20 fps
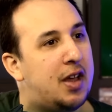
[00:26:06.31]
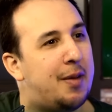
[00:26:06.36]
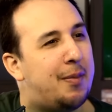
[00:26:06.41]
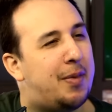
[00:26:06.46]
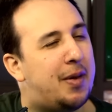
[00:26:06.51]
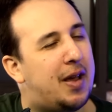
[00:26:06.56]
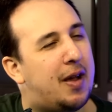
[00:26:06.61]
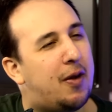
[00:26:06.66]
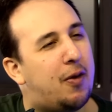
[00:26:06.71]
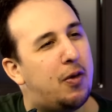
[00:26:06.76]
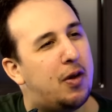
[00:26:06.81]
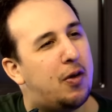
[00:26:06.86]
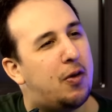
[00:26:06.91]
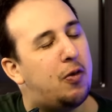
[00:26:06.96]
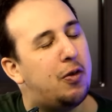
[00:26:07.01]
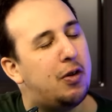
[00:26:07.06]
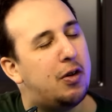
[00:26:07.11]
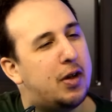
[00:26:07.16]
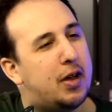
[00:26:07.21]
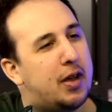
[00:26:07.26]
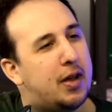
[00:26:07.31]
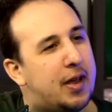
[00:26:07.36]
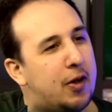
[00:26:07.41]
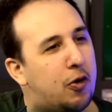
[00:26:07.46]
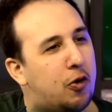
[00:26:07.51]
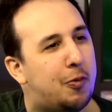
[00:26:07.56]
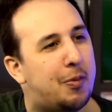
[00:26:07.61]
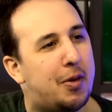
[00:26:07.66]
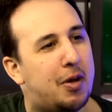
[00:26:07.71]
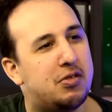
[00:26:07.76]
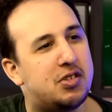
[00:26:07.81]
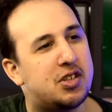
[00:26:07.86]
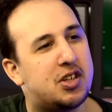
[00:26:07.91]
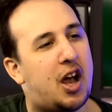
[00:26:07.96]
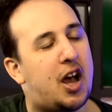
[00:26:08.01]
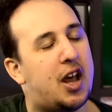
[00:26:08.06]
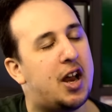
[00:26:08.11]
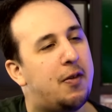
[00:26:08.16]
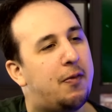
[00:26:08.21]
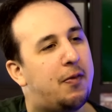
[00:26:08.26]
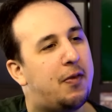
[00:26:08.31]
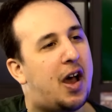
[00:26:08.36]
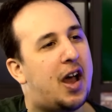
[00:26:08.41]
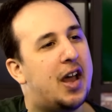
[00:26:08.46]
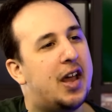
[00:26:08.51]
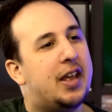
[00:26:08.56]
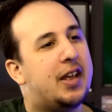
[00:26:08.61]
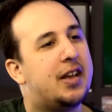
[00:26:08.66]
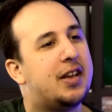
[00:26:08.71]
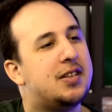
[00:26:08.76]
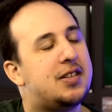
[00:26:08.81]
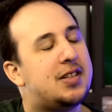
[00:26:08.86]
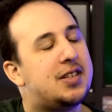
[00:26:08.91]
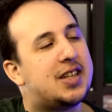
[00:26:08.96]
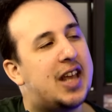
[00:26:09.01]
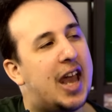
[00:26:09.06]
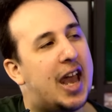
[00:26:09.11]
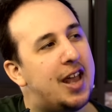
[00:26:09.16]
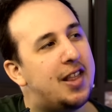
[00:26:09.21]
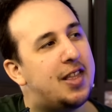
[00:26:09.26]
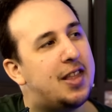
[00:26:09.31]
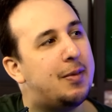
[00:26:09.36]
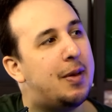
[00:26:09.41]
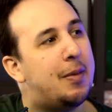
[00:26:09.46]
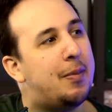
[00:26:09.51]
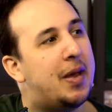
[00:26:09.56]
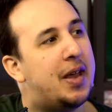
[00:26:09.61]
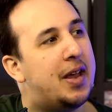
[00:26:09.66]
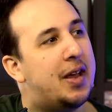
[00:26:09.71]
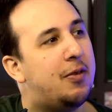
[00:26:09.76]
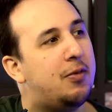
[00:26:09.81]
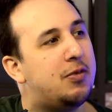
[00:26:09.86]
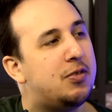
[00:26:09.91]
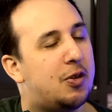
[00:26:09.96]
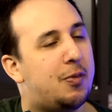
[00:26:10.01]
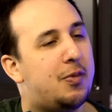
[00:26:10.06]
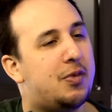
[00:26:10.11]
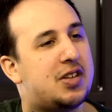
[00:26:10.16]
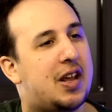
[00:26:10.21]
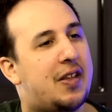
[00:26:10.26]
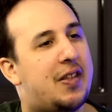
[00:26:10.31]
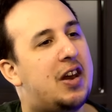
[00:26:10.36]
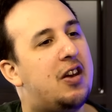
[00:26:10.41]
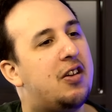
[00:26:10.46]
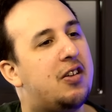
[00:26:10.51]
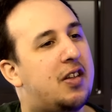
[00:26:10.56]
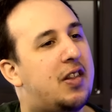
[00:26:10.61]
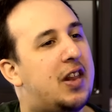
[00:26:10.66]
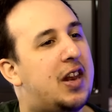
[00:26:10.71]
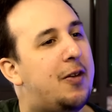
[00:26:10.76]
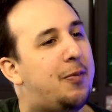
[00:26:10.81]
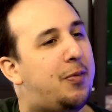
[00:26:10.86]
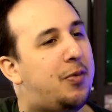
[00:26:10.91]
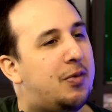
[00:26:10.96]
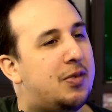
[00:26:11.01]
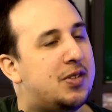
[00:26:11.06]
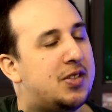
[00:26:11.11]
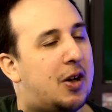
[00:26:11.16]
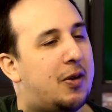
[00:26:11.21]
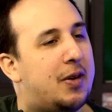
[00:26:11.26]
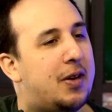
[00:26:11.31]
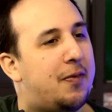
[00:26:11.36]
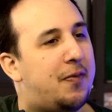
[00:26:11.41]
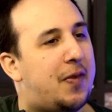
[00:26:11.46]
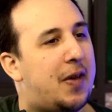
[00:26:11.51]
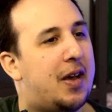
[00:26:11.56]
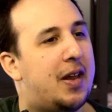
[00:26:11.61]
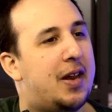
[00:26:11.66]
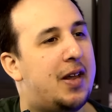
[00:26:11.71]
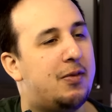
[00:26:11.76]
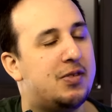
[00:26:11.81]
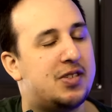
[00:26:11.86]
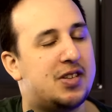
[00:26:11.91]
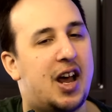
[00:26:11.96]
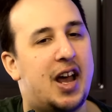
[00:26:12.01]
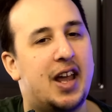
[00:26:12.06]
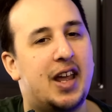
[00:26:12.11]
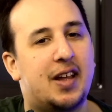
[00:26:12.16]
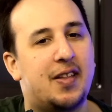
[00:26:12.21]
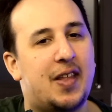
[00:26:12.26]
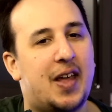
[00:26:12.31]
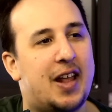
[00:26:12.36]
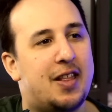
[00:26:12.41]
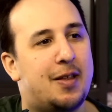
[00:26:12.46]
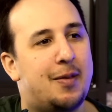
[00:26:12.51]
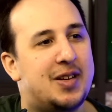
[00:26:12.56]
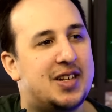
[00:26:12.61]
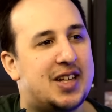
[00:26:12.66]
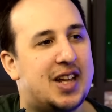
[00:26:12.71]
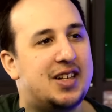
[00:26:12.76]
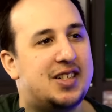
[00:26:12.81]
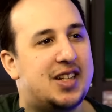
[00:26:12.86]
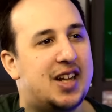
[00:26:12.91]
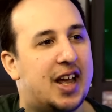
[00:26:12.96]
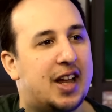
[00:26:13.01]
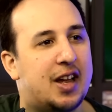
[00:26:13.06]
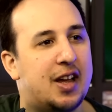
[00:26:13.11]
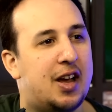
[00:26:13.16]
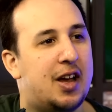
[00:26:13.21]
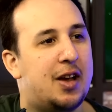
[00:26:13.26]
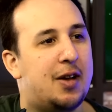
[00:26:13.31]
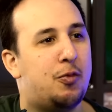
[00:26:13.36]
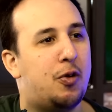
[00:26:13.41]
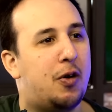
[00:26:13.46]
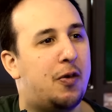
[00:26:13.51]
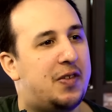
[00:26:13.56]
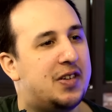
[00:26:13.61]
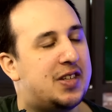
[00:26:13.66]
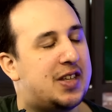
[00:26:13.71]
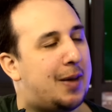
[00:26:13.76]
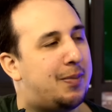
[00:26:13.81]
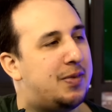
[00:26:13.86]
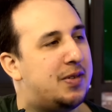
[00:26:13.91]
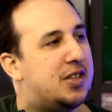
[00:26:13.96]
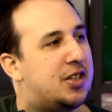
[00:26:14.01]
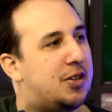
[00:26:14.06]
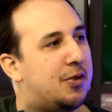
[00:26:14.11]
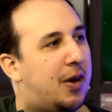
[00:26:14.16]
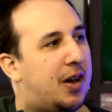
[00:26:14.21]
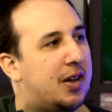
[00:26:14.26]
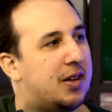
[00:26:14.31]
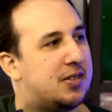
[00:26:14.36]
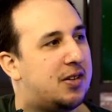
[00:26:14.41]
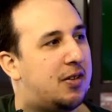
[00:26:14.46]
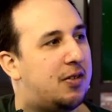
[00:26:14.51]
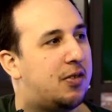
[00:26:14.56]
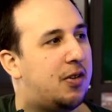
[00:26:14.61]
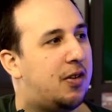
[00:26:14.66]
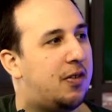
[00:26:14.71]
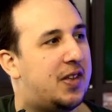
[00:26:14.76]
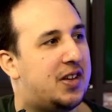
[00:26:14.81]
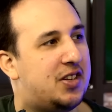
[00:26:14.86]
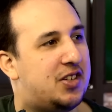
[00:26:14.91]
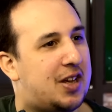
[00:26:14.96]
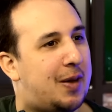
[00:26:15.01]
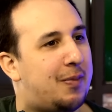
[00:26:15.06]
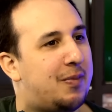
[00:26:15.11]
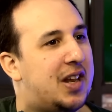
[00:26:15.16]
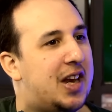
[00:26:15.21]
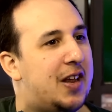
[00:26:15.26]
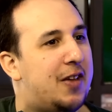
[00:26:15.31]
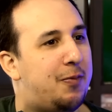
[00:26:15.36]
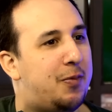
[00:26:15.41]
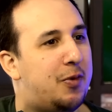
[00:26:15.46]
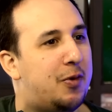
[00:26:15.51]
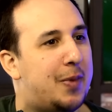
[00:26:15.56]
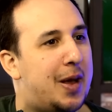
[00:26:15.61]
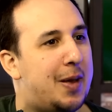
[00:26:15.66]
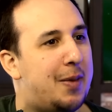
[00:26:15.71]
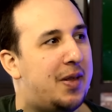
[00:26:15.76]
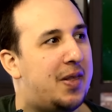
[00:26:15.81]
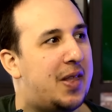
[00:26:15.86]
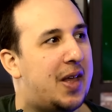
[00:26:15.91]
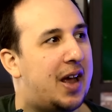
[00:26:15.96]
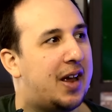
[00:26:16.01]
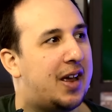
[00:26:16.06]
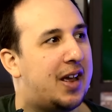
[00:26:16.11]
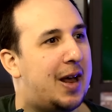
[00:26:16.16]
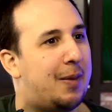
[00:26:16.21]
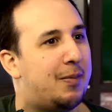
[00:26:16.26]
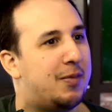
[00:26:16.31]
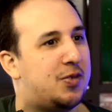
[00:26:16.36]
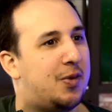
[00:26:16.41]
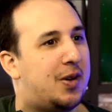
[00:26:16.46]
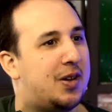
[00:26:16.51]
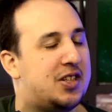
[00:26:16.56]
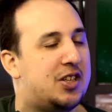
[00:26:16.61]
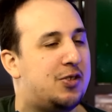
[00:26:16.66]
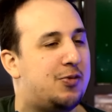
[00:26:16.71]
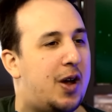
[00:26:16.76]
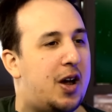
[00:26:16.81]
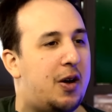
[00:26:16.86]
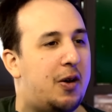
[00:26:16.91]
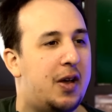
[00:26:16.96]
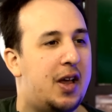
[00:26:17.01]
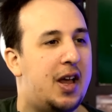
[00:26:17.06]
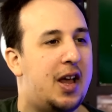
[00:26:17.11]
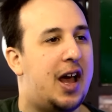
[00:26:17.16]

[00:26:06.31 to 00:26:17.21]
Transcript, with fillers: But it all, all it almost kind of like scared them a bit. It was almost like they looked at the Liverpool result and it felt and it was like they had the mentality like, well, if this happens to us, oh god, they just happened to Liverpool. Maybe that could happen to us as well.